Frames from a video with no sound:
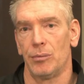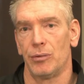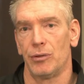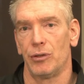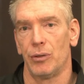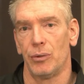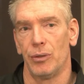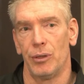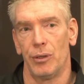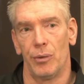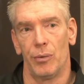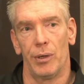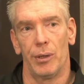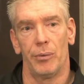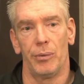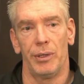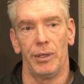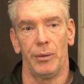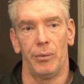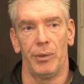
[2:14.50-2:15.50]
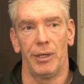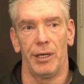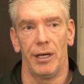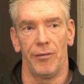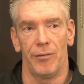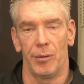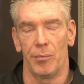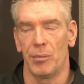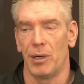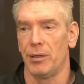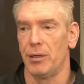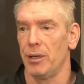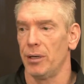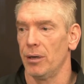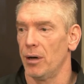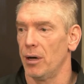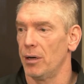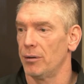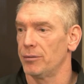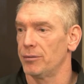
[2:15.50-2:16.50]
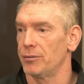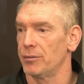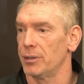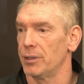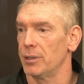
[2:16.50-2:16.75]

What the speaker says: so you know what, we gave them Monday off.